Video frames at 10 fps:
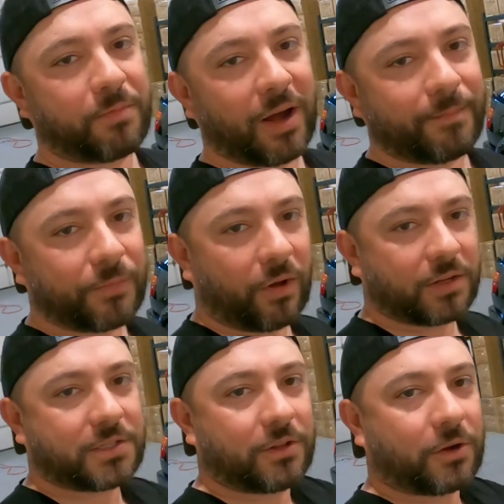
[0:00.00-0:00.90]
But
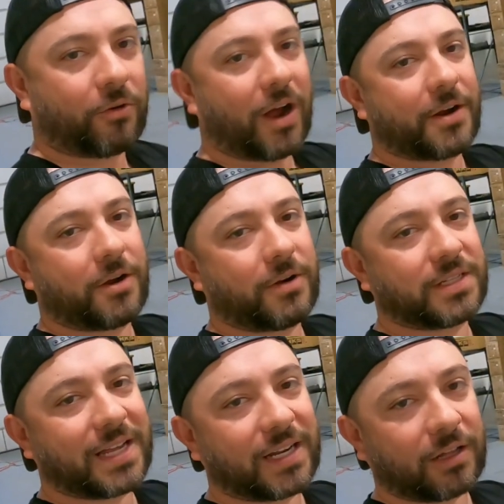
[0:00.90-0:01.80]
also, the Corrado is
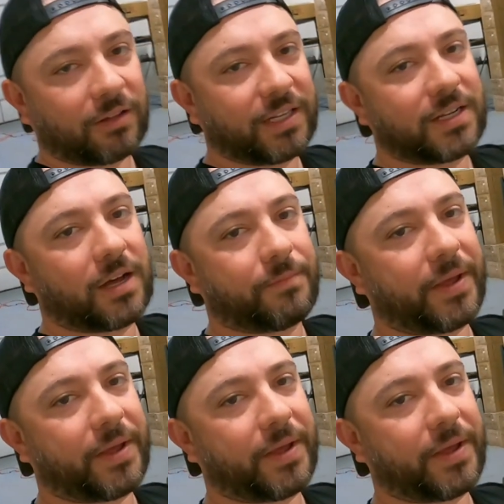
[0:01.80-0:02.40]
getting cleaned up,